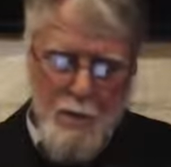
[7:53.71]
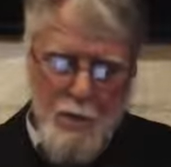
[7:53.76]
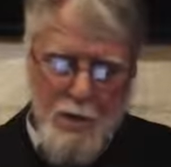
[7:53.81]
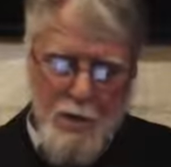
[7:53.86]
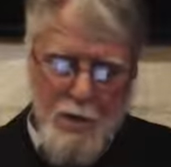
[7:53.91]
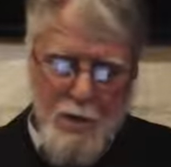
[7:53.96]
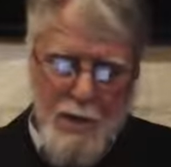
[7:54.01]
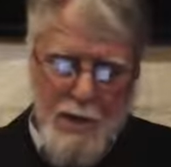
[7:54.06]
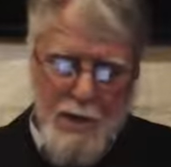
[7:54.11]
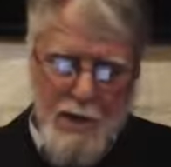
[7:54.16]

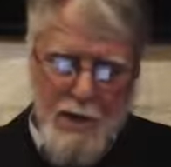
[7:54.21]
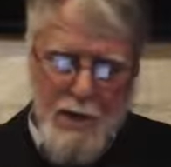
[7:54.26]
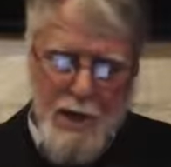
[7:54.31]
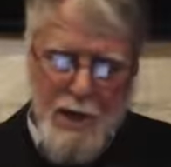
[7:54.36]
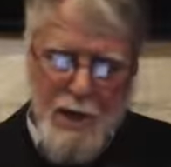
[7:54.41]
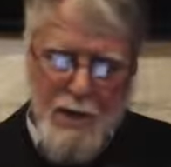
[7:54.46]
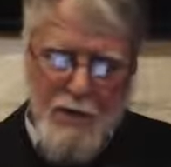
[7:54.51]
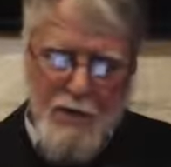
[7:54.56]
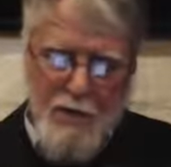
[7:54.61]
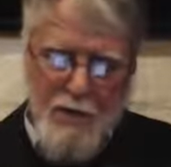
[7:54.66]
which we can
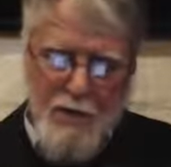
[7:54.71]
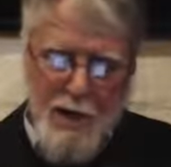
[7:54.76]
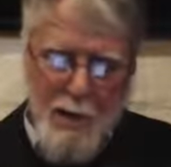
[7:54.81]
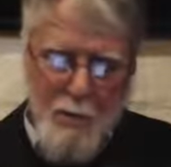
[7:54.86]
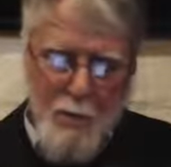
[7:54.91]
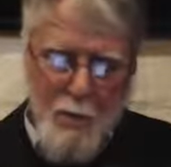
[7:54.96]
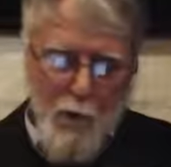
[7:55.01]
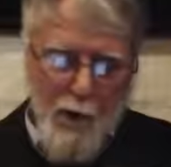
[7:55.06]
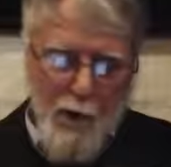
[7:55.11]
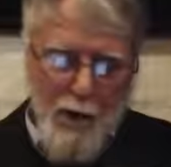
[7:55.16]
date to
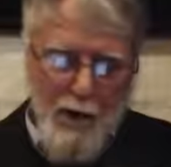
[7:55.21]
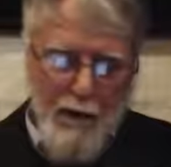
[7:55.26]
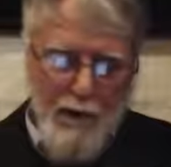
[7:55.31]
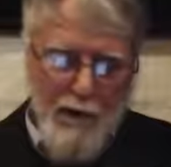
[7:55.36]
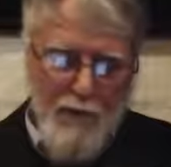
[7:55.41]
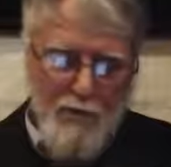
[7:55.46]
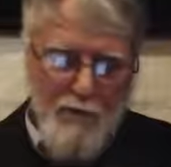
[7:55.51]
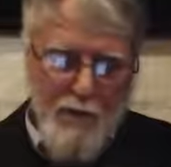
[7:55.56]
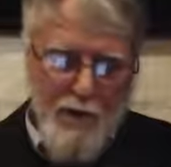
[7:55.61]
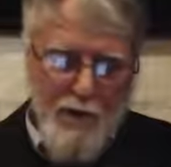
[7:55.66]
somewhere
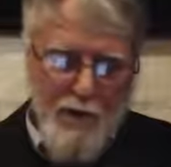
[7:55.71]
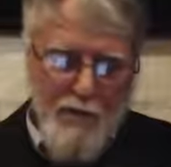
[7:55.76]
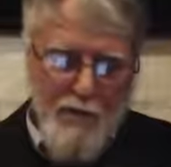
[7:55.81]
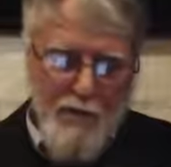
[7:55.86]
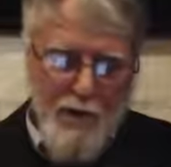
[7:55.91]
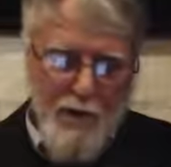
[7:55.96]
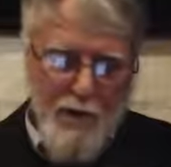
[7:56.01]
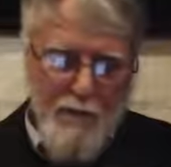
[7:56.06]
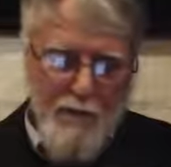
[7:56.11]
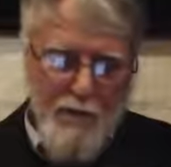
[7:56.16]
in the
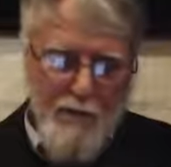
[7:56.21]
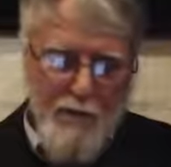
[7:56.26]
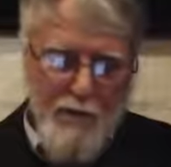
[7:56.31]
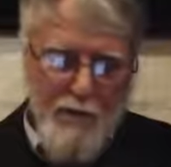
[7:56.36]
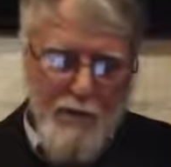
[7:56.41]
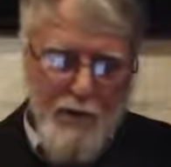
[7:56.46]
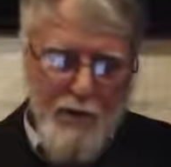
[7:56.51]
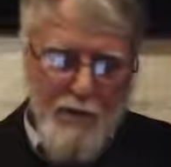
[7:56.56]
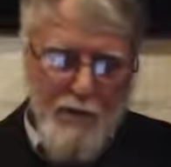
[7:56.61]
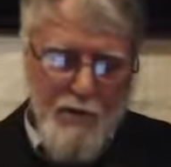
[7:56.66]
first half of the
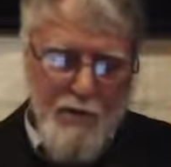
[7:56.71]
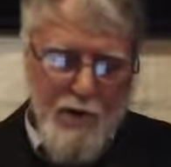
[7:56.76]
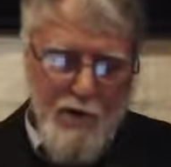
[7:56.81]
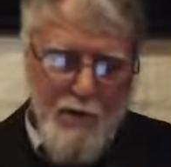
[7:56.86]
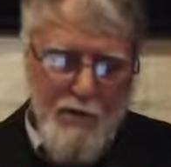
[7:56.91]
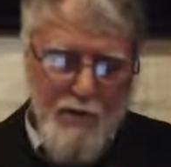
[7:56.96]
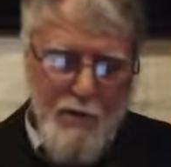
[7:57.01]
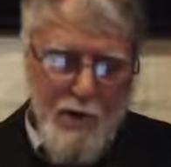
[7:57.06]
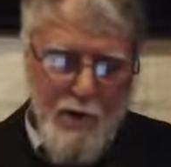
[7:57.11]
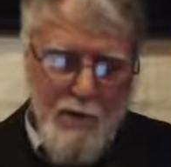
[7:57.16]
3rd
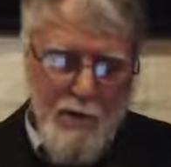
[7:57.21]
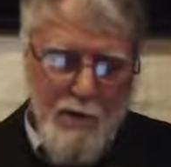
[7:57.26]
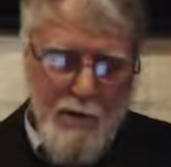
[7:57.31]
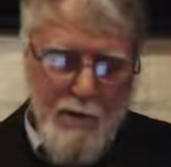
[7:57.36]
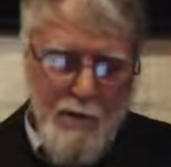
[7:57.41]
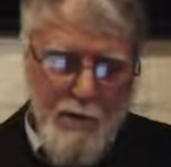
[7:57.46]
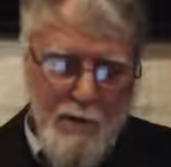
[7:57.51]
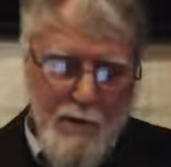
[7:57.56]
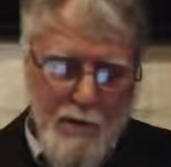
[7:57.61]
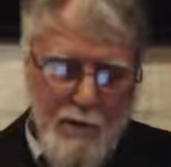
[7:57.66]
century.
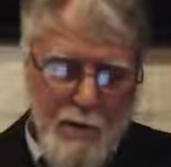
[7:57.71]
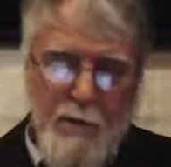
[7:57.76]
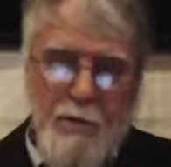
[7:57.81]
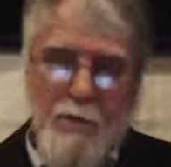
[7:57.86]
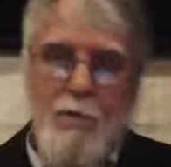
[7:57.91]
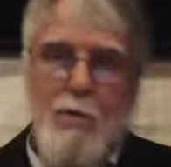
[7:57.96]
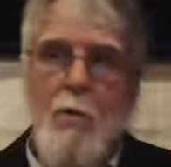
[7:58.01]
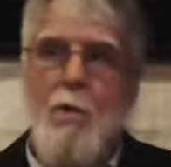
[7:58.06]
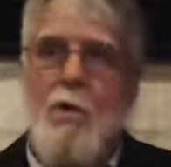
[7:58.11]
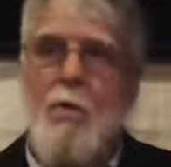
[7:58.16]

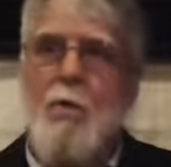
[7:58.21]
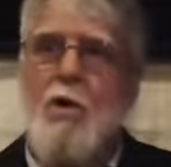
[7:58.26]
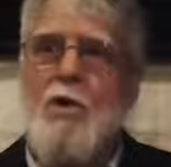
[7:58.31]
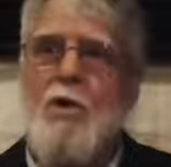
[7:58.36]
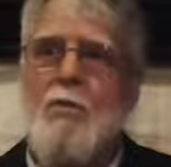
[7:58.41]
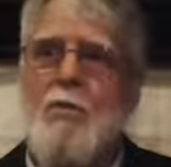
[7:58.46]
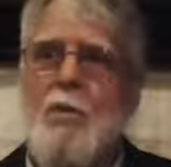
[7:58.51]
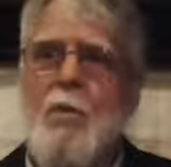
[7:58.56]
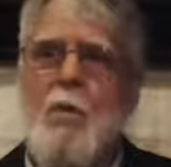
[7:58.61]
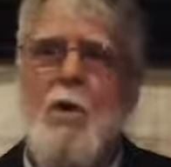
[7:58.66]
So
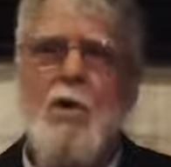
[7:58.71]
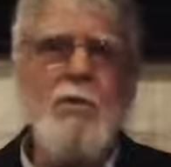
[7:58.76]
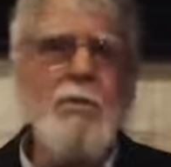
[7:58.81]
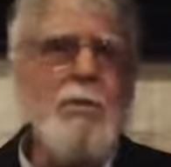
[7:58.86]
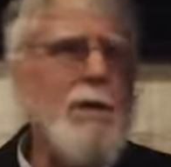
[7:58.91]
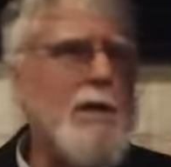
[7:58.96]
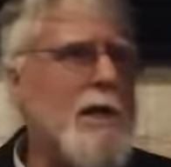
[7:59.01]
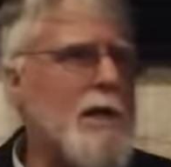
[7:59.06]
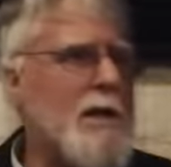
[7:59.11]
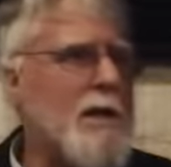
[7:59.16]
what has
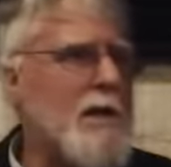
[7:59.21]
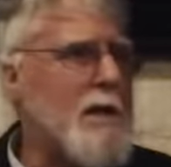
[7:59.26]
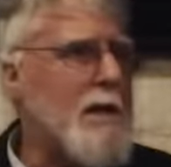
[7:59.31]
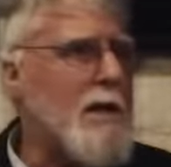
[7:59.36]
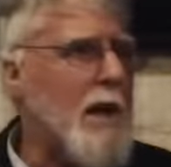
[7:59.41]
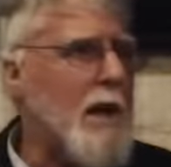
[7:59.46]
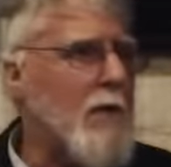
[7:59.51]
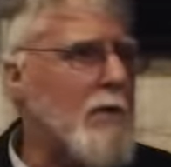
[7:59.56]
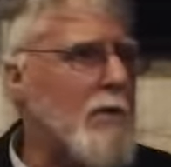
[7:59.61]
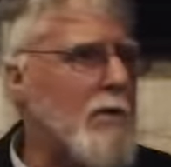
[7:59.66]
been
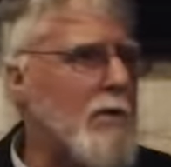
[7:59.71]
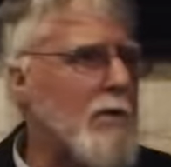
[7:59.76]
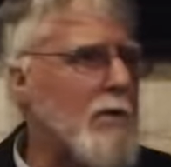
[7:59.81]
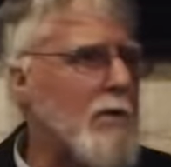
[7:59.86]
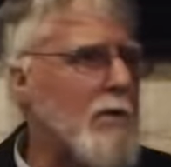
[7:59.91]
edited out?